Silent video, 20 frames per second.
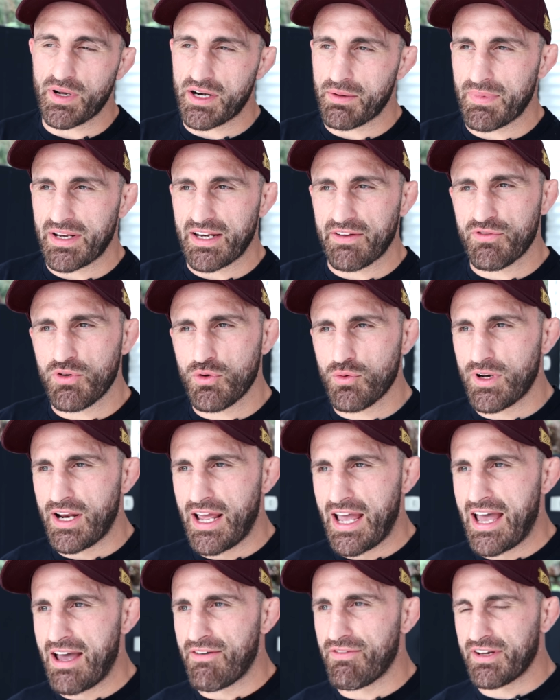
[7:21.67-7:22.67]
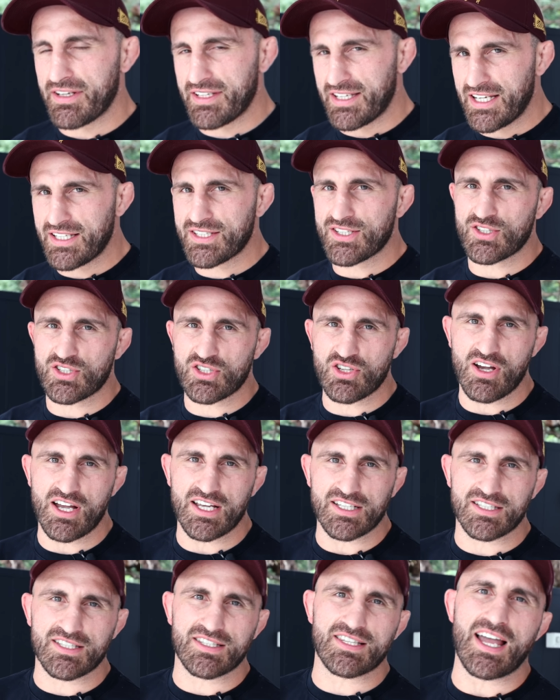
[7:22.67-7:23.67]
But I mean, if you were to have a decent
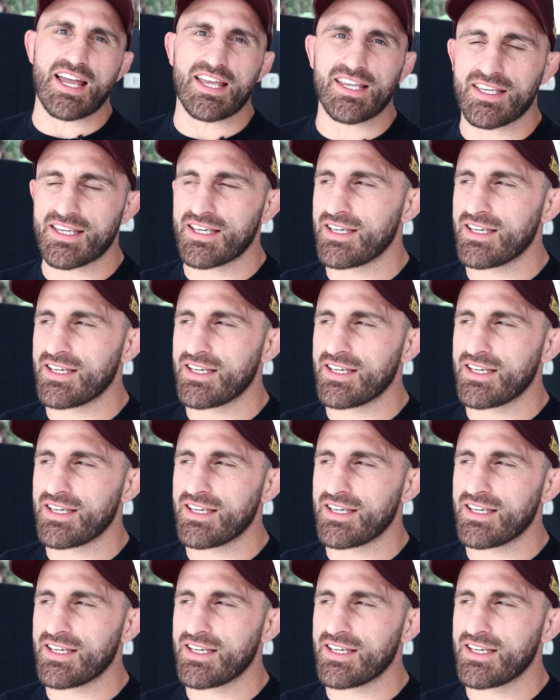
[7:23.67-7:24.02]
sized steak,